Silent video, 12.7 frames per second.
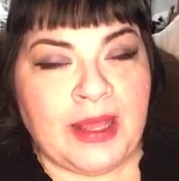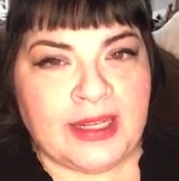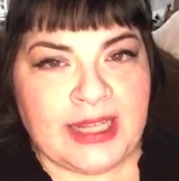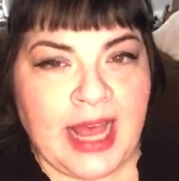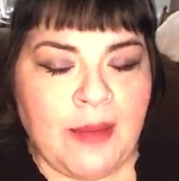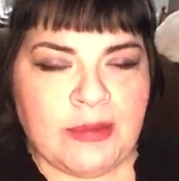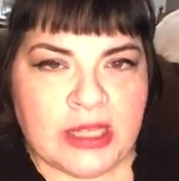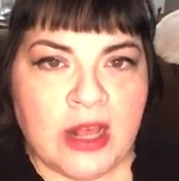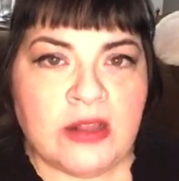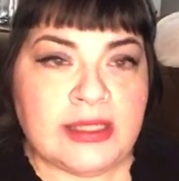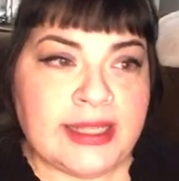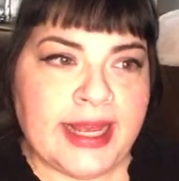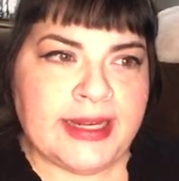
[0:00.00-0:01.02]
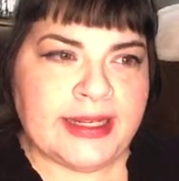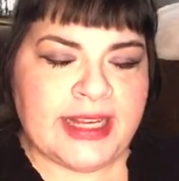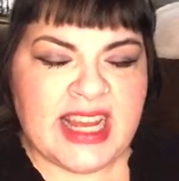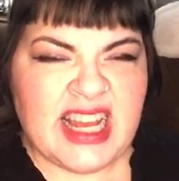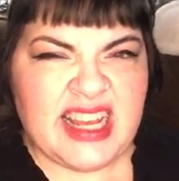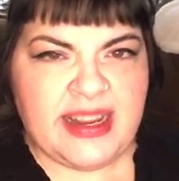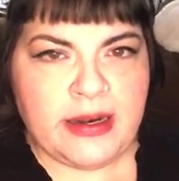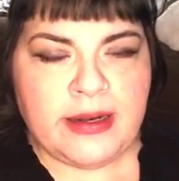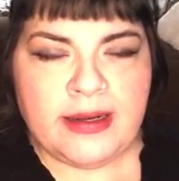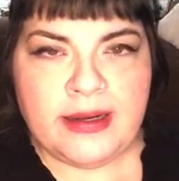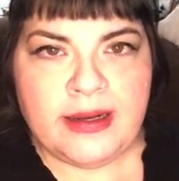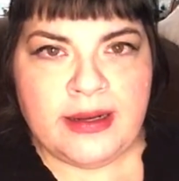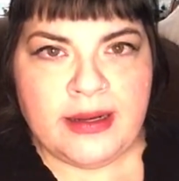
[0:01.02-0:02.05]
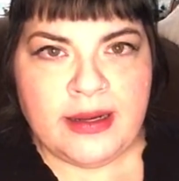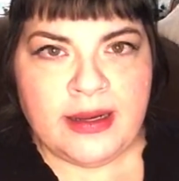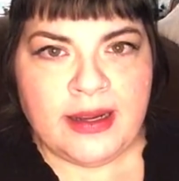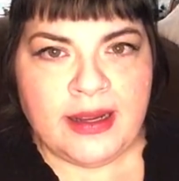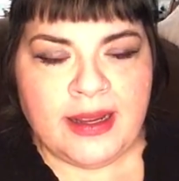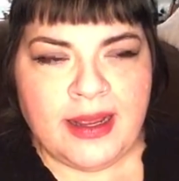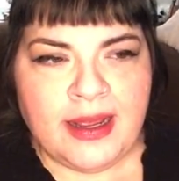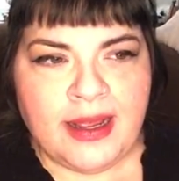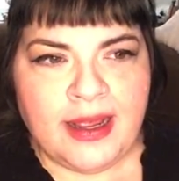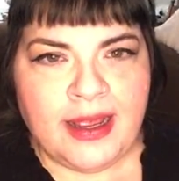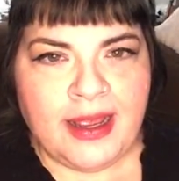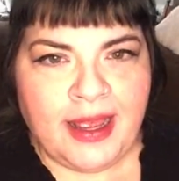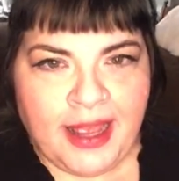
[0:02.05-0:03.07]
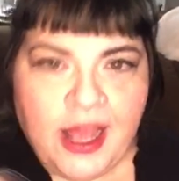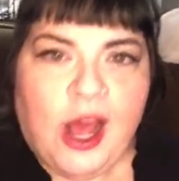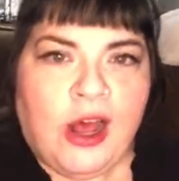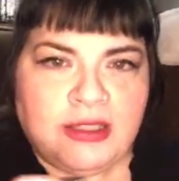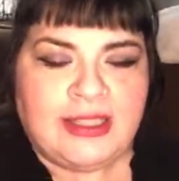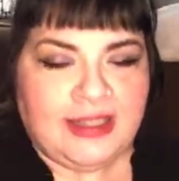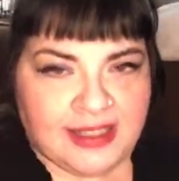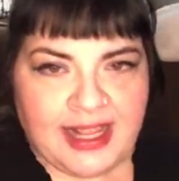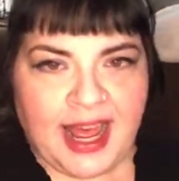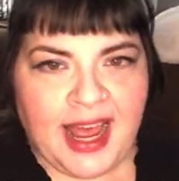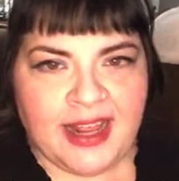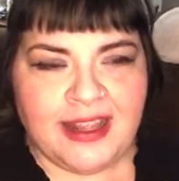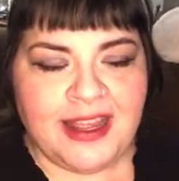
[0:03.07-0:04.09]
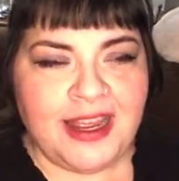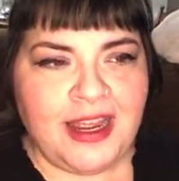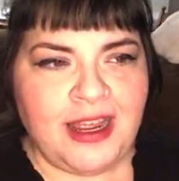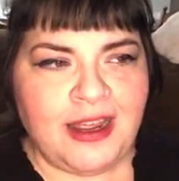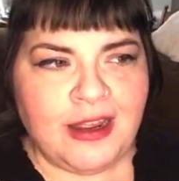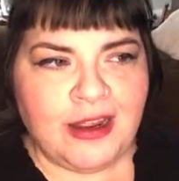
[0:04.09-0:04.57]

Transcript: the time it's all said and done, it cost exactly